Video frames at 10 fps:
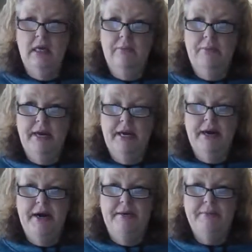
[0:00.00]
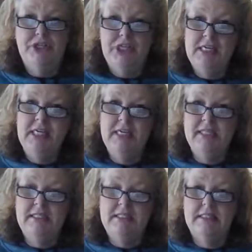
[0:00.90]
But she
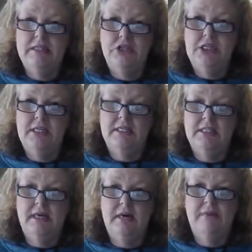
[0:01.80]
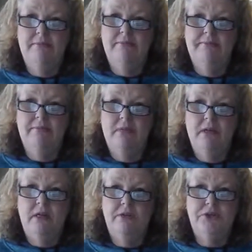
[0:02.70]
gets the
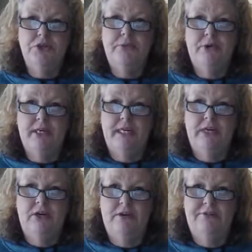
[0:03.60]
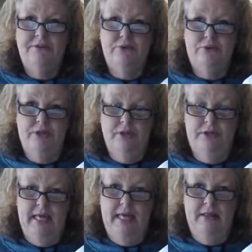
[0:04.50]
turmeric in her food,
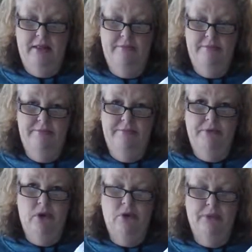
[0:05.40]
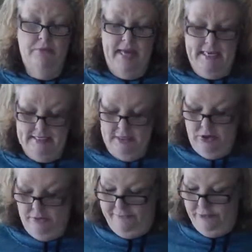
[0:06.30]
the golden paste in
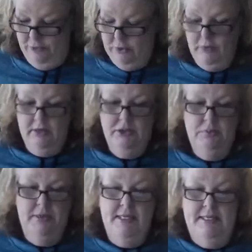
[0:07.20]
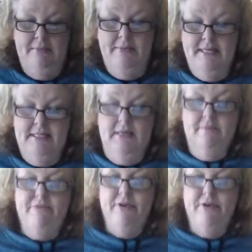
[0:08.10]
her food as well, just because I mix it up for